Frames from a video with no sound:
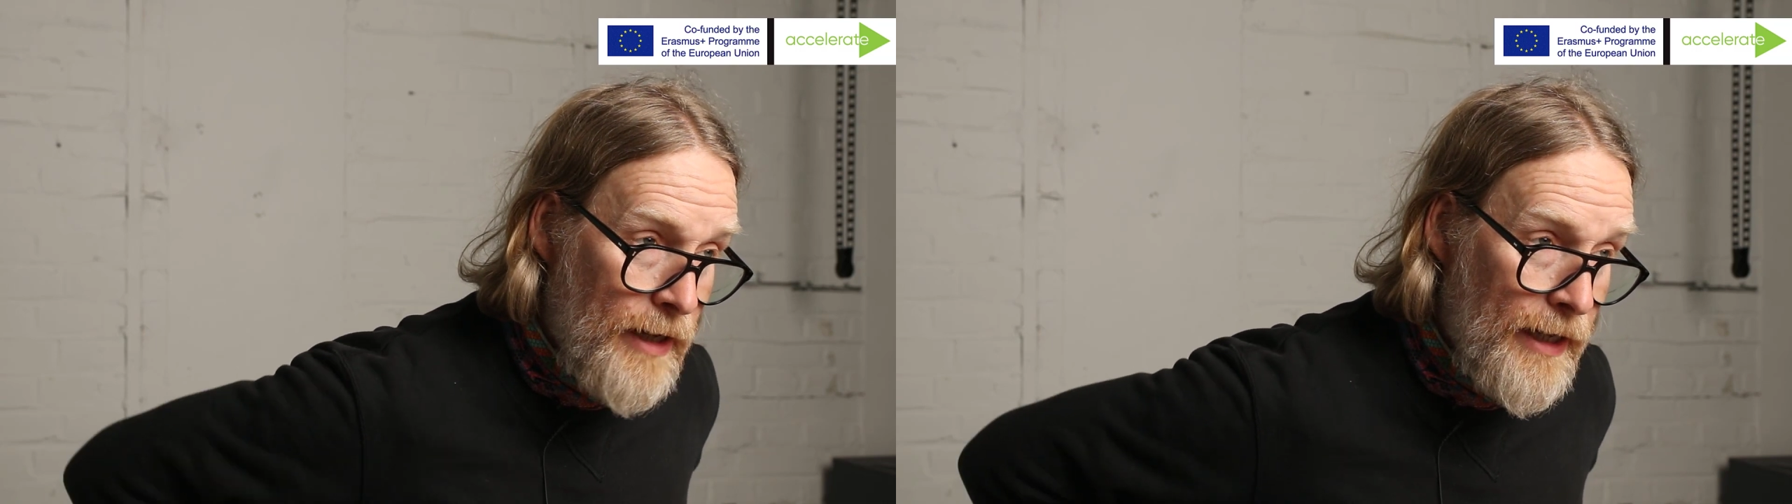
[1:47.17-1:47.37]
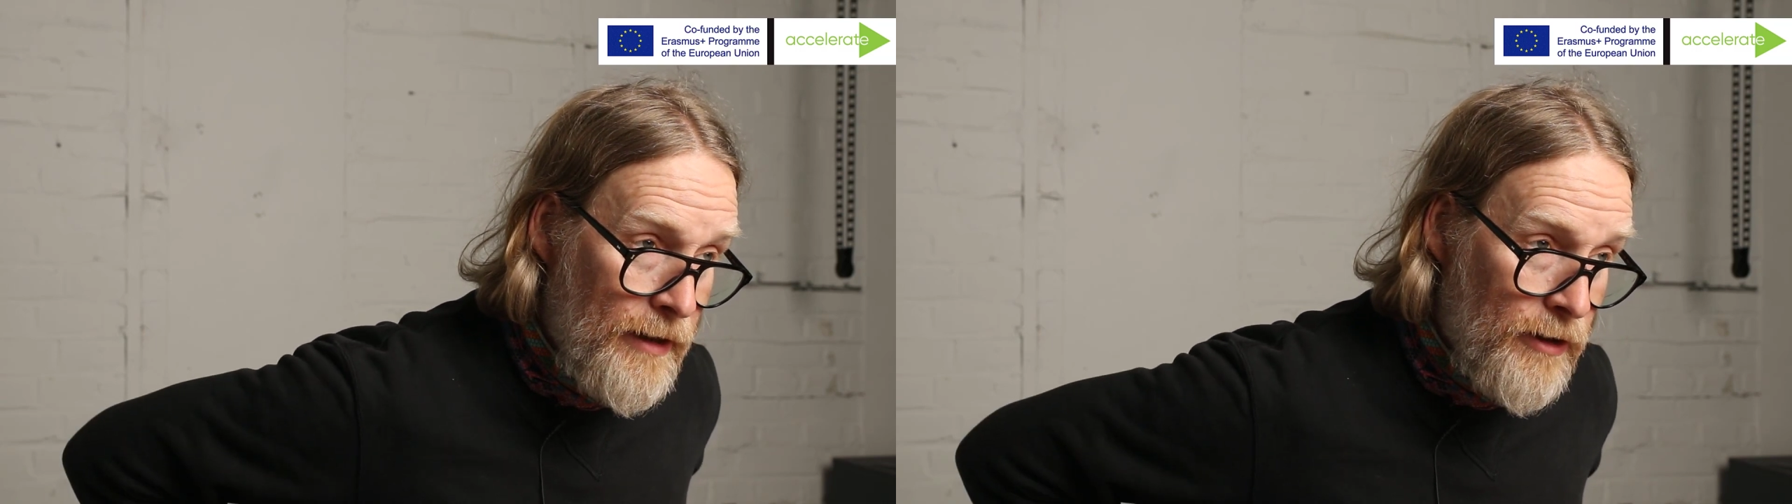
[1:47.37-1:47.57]

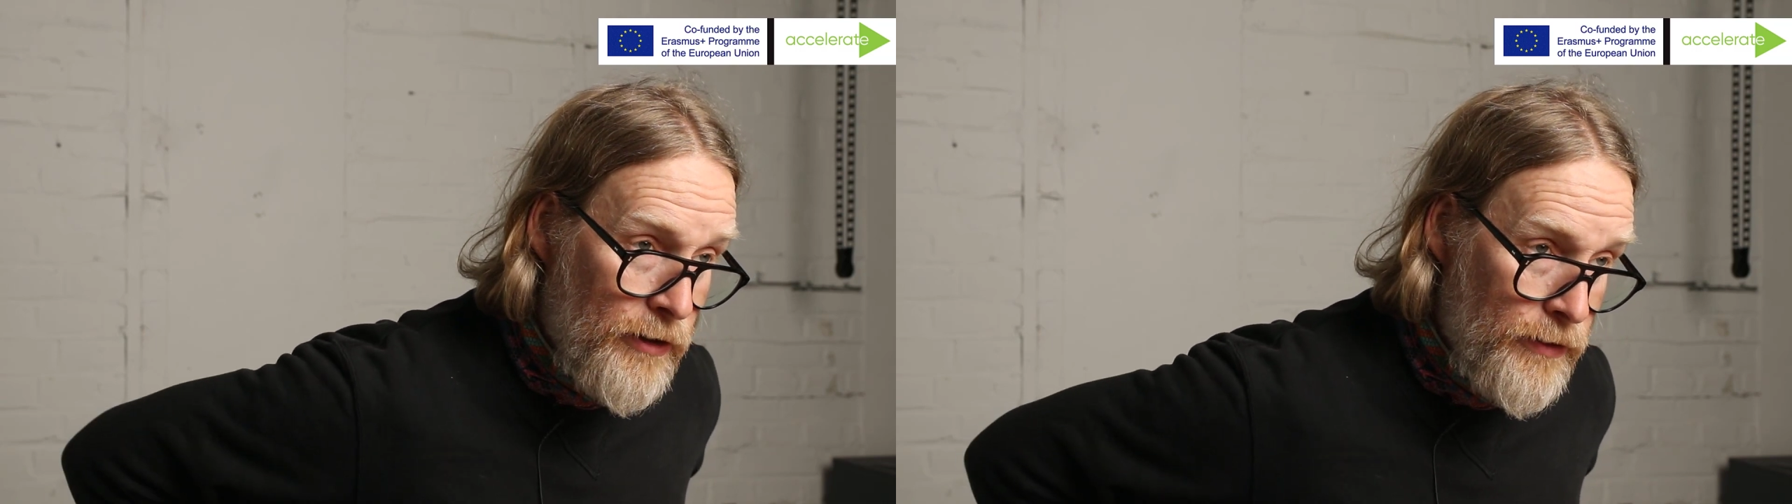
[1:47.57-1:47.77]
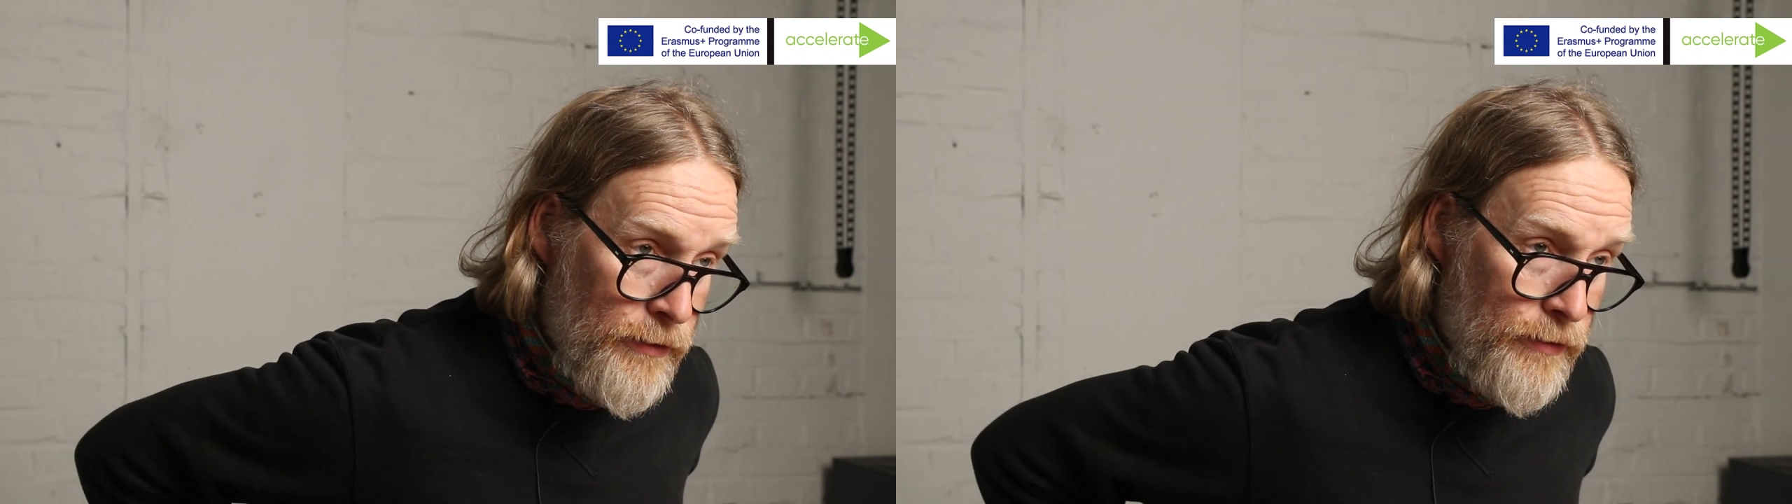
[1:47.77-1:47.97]

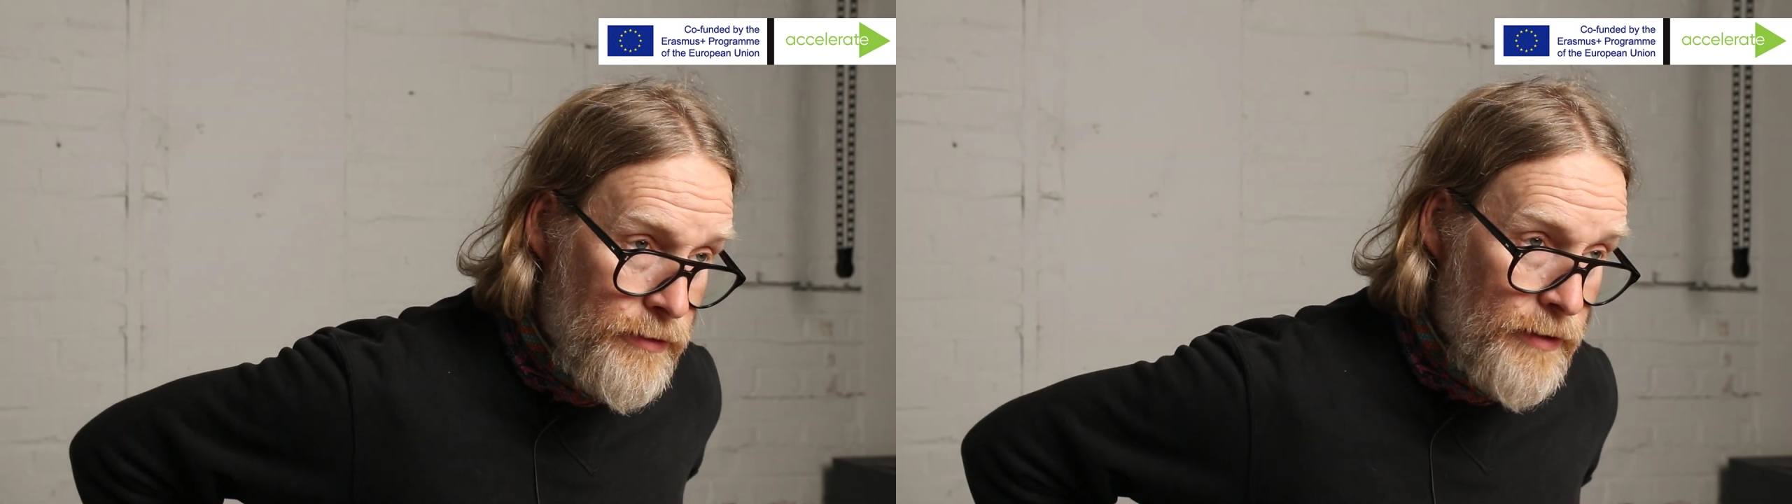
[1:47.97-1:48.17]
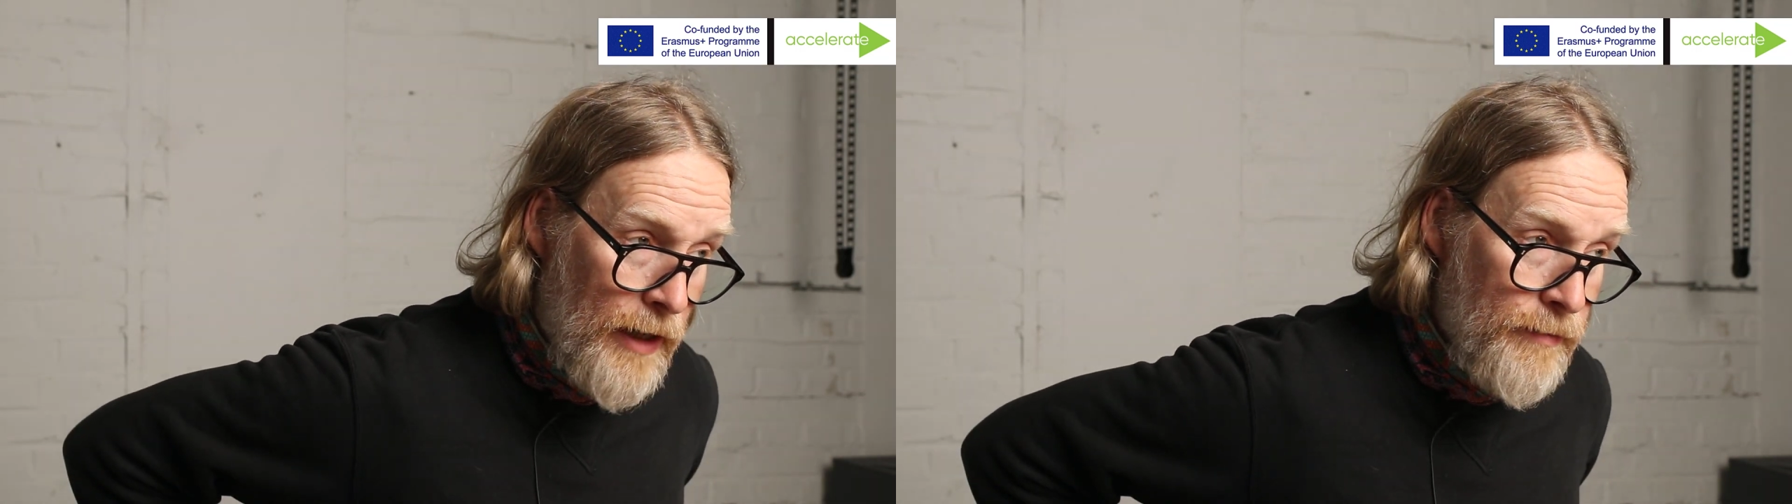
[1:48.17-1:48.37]
include